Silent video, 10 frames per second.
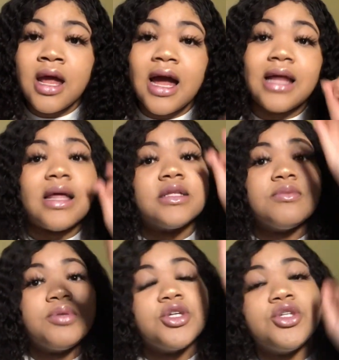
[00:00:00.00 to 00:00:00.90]
I like to
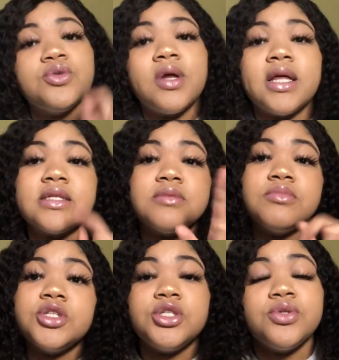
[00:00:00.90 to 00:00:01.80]
push you. I like to
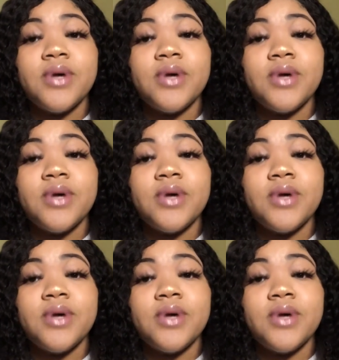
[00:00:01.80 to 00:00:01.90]
mush you.